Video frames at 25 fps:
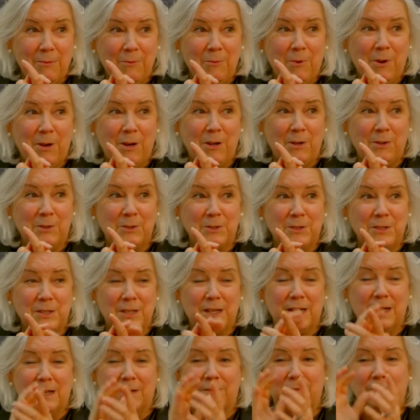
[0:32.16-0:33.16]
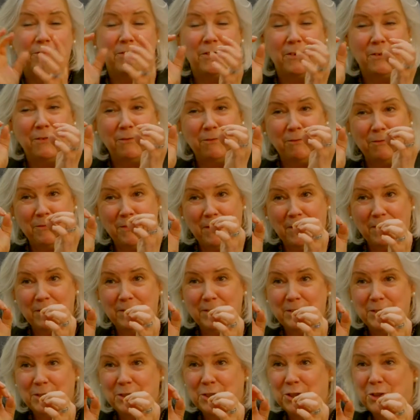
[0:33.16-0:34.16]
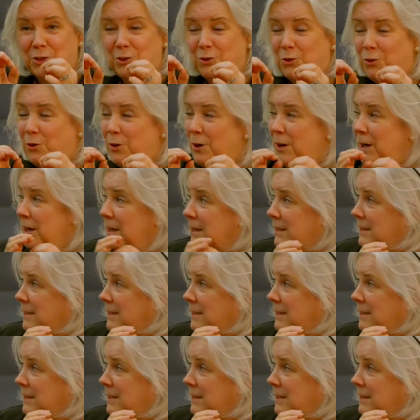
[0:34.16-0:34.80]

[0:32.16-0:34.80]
There are colleagues around here